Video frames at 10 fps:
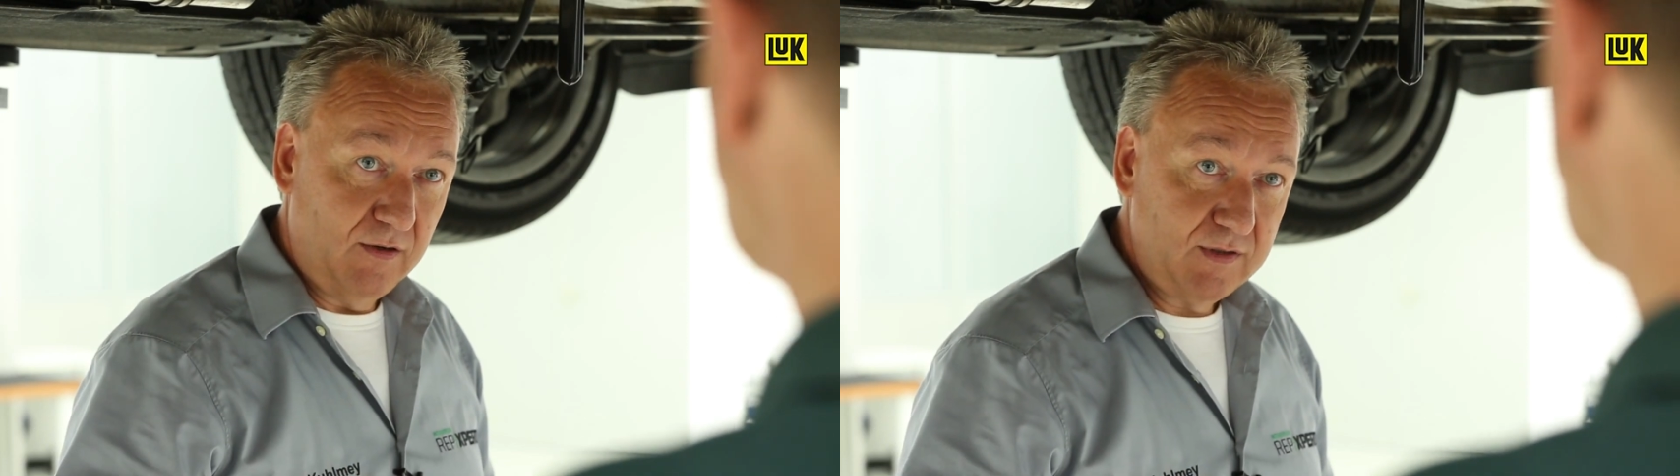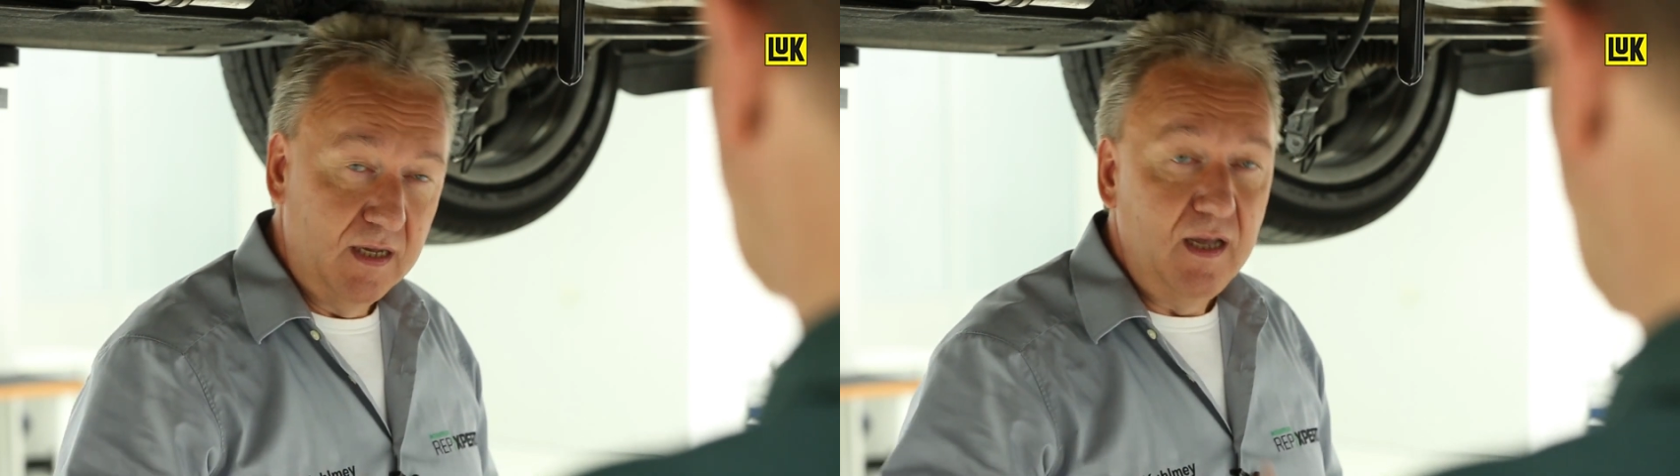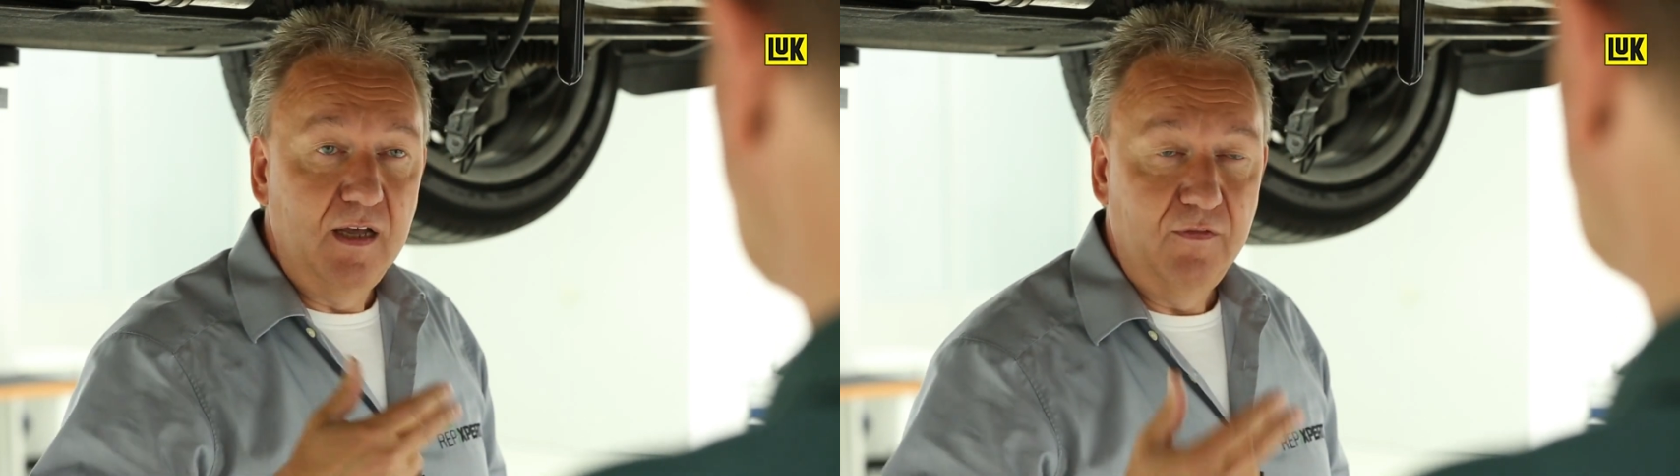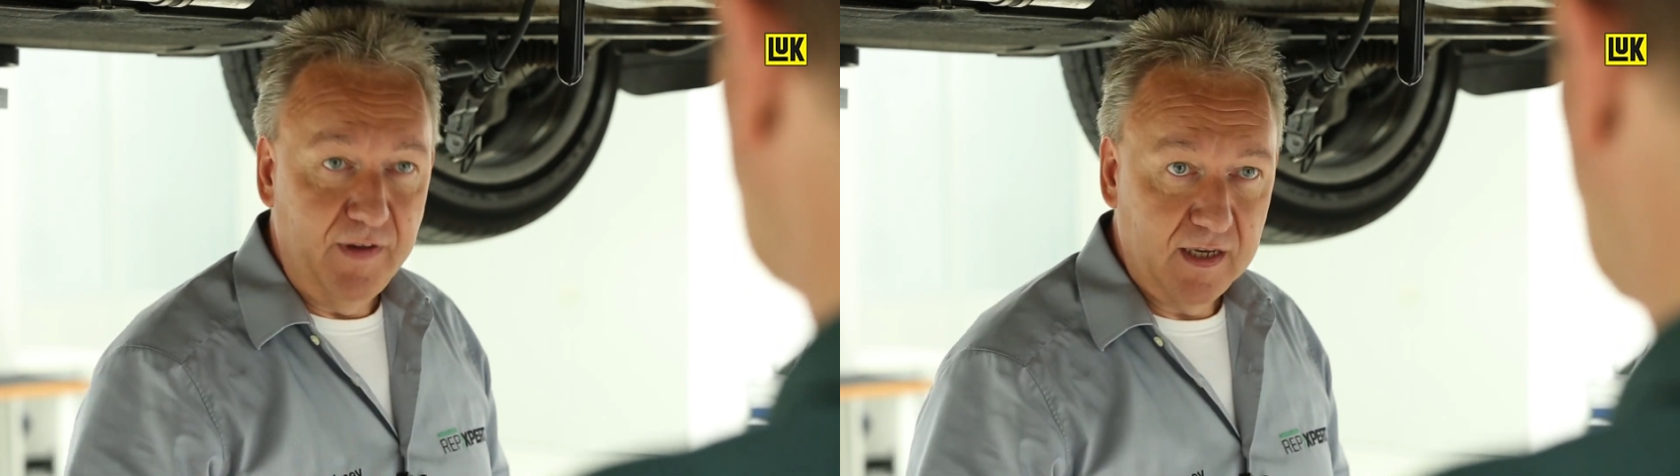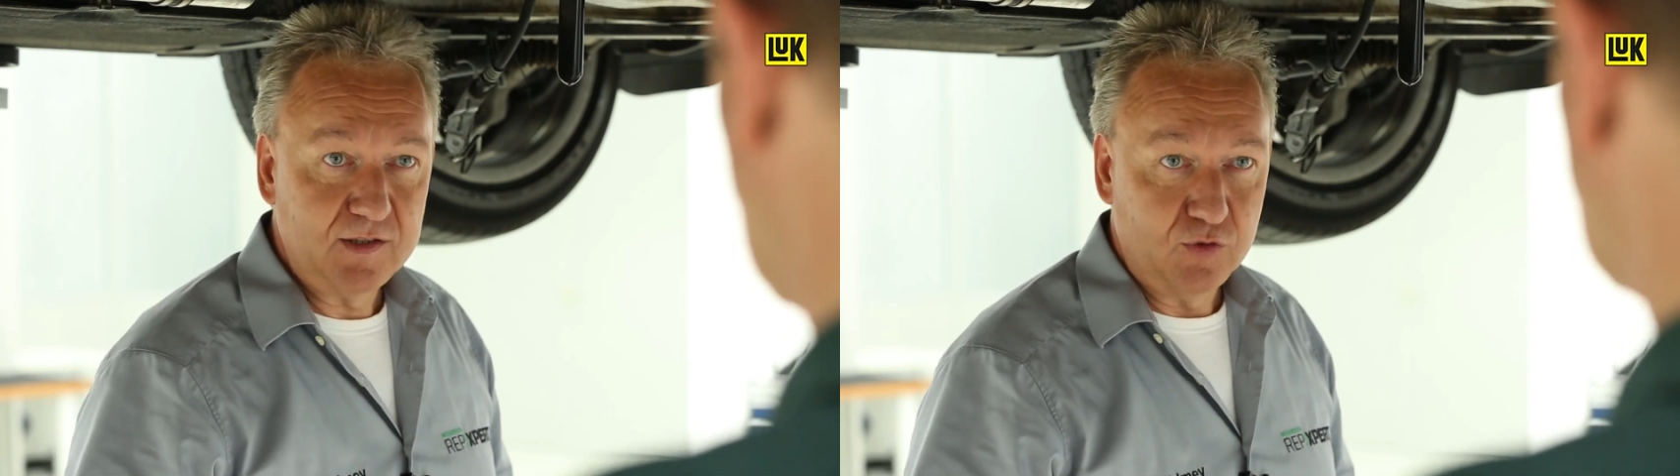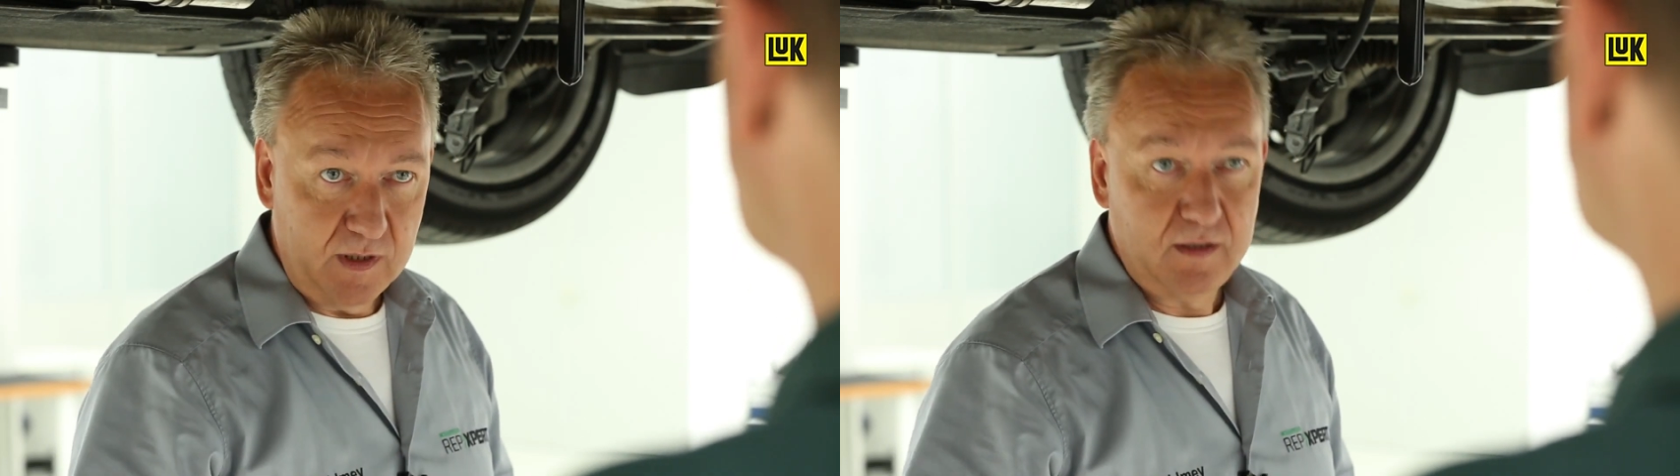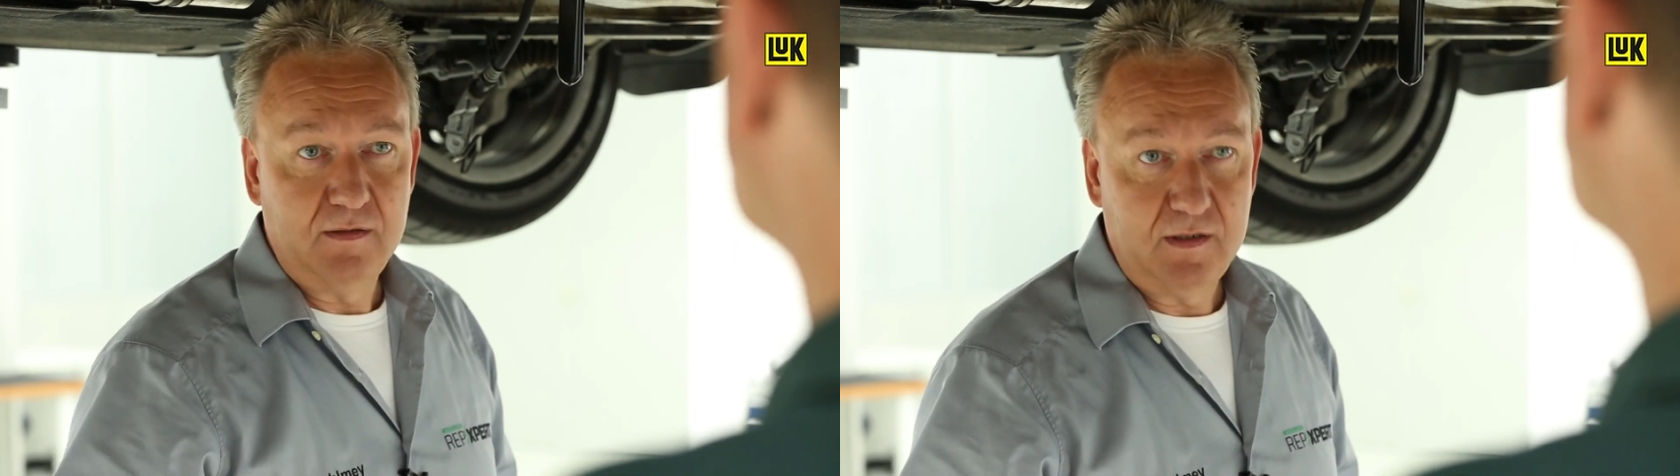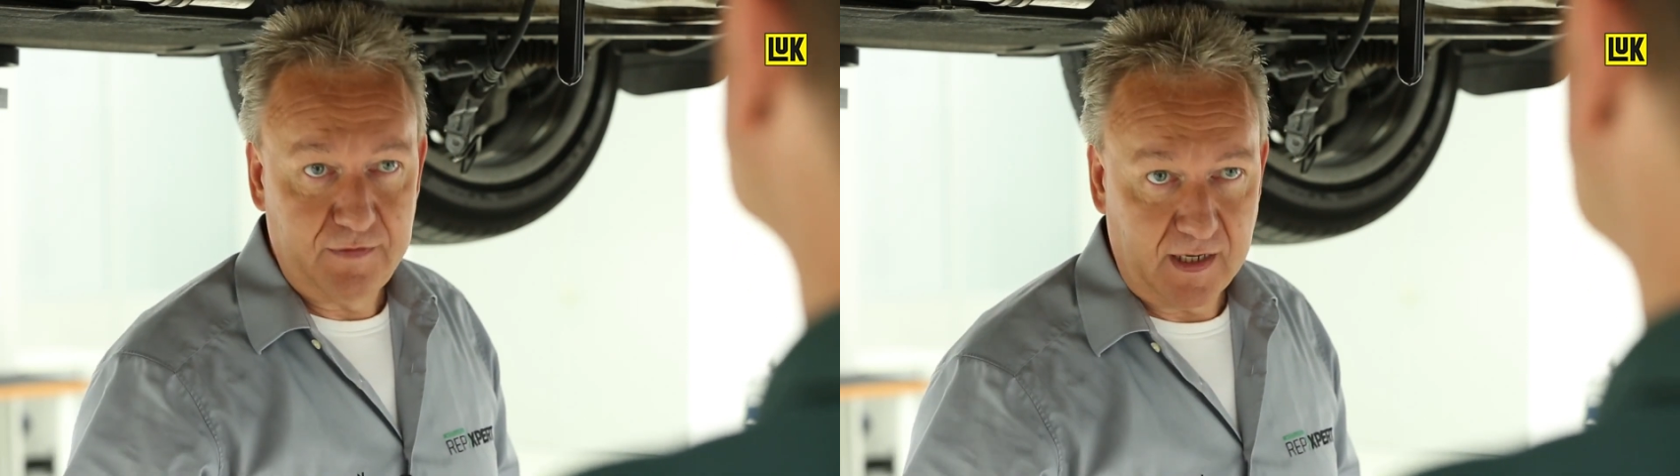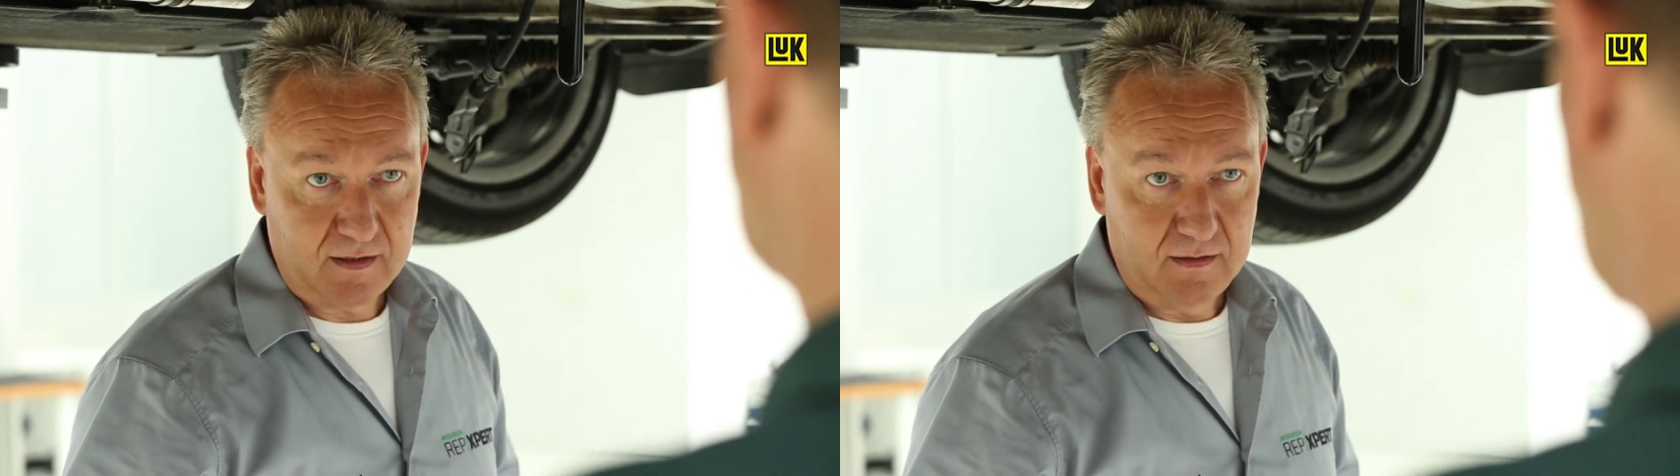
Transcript: This one would be defective.